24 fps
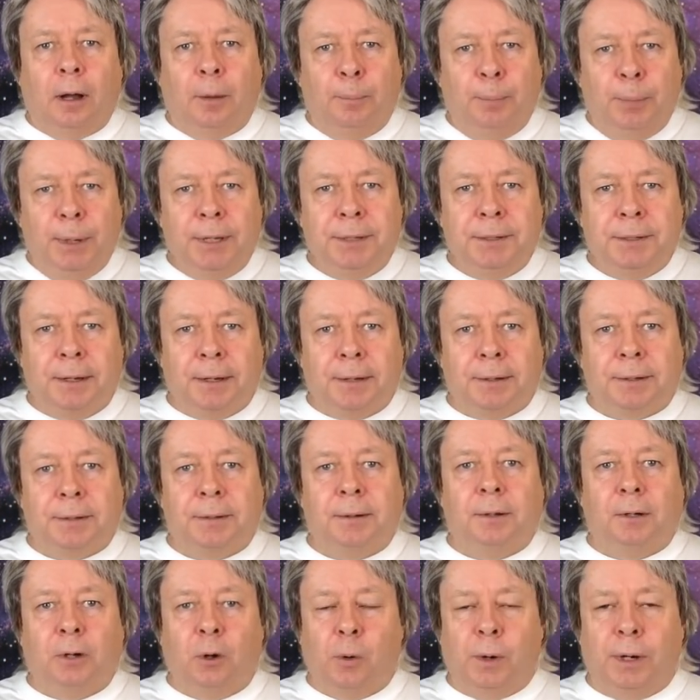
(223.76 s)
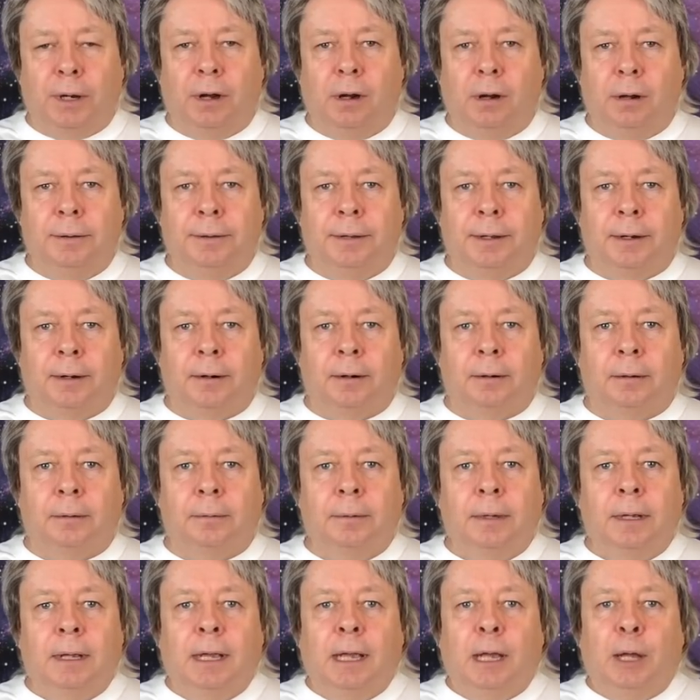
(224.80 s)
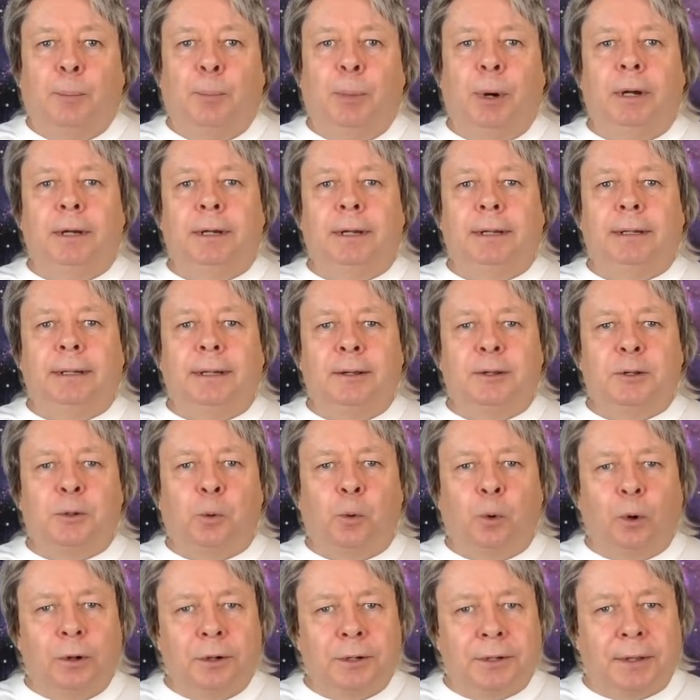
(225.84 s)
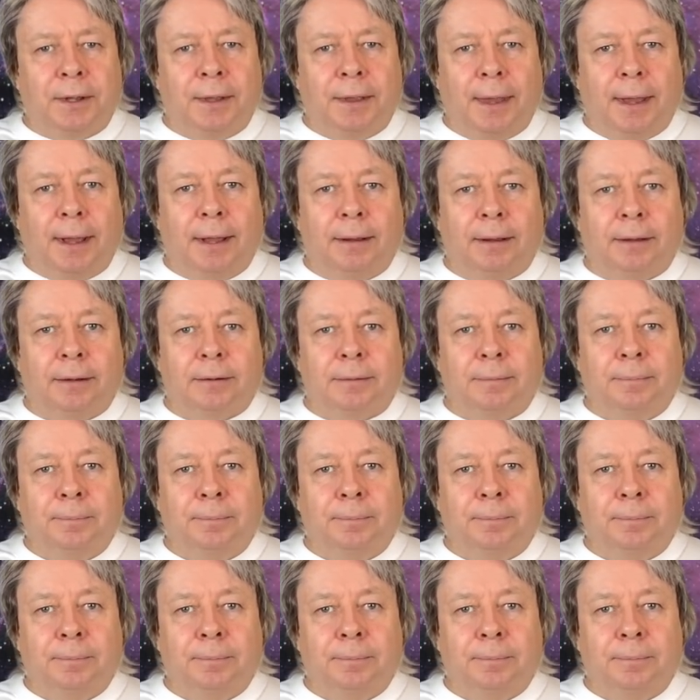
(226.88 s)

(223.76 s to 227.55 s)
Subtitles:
business going on there. But it gets worse than that.